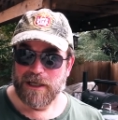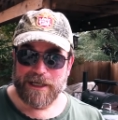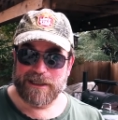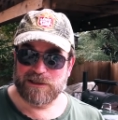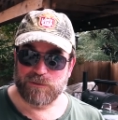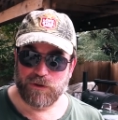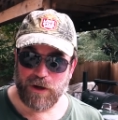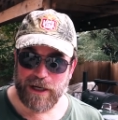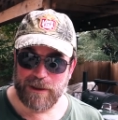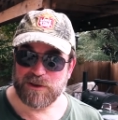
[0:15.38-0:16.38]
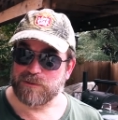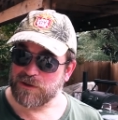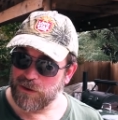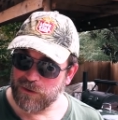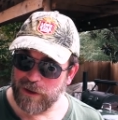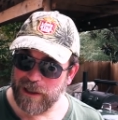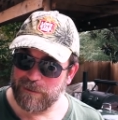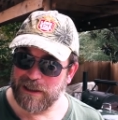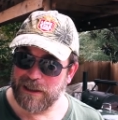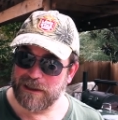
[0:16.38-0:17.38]
I got some crab, some snow
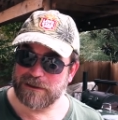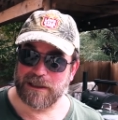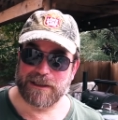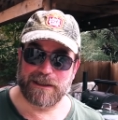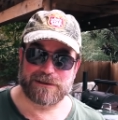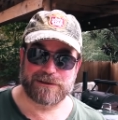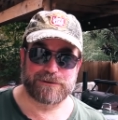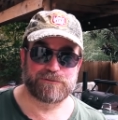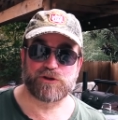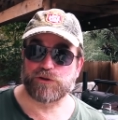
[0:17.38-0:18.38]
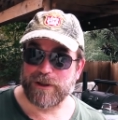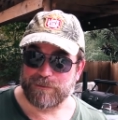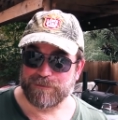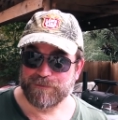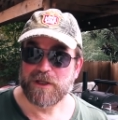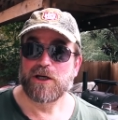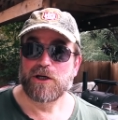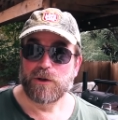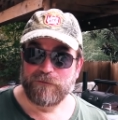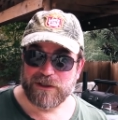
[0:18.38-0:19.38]
crab legs. I got some shrimp. I'm
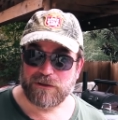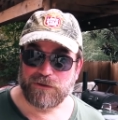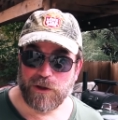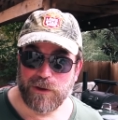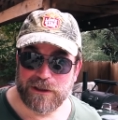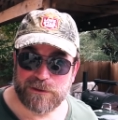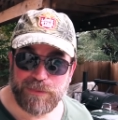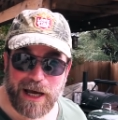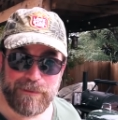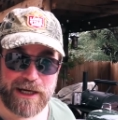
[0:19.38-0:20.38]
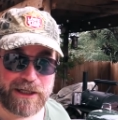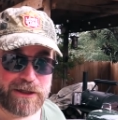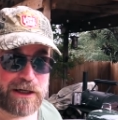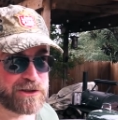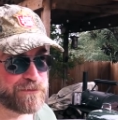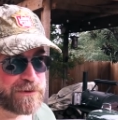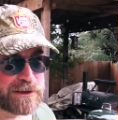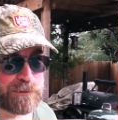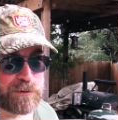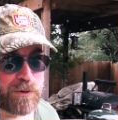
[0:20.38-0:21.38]
fixing to throw in this pot back here. I just filled
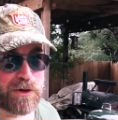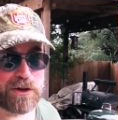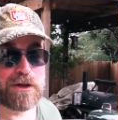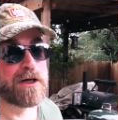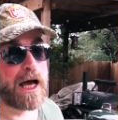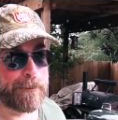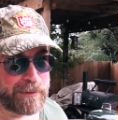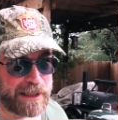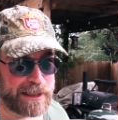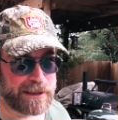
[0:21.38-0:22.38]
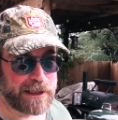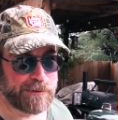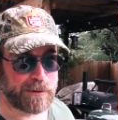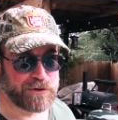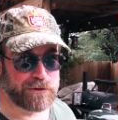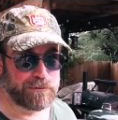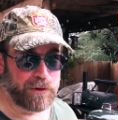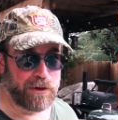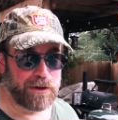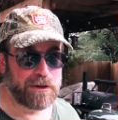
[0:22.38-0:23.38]
it with water. I'm letting it come up to a
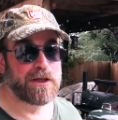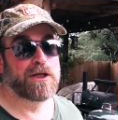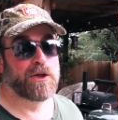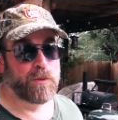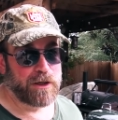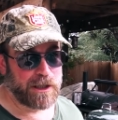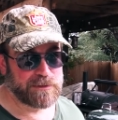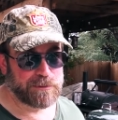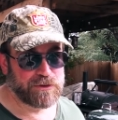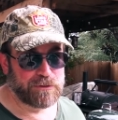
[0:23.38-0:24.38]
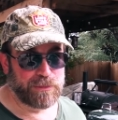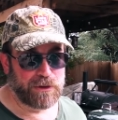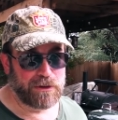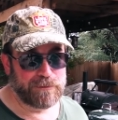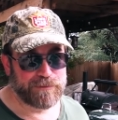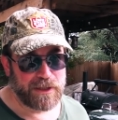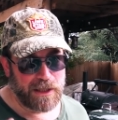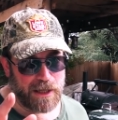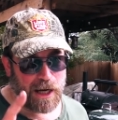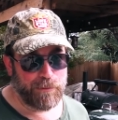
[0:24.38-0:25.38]
boil. When it comes up to a boil,
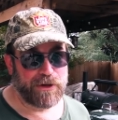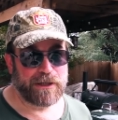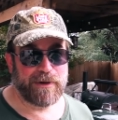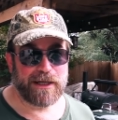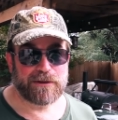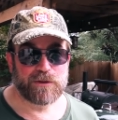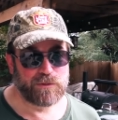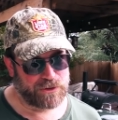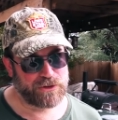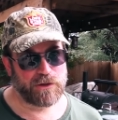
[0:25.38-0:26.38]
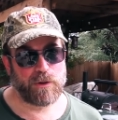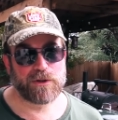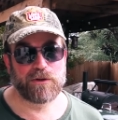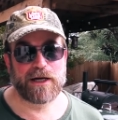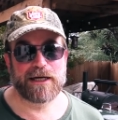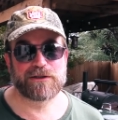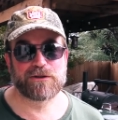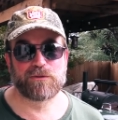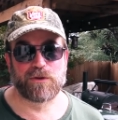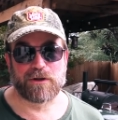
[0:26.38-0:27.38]
I'll bring you back. i will show you what we're gonna add
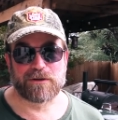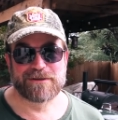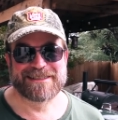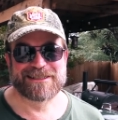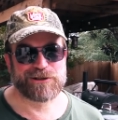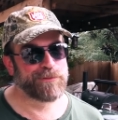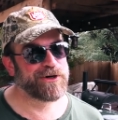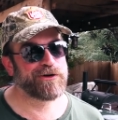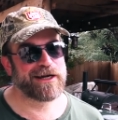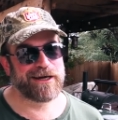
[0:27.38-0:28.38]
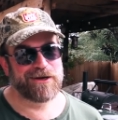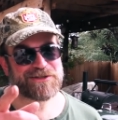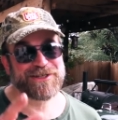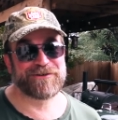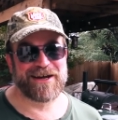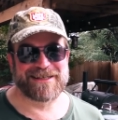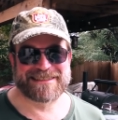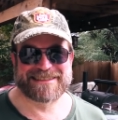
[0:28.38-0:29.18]
to the water. It's gonna be great, y'all. Stick around.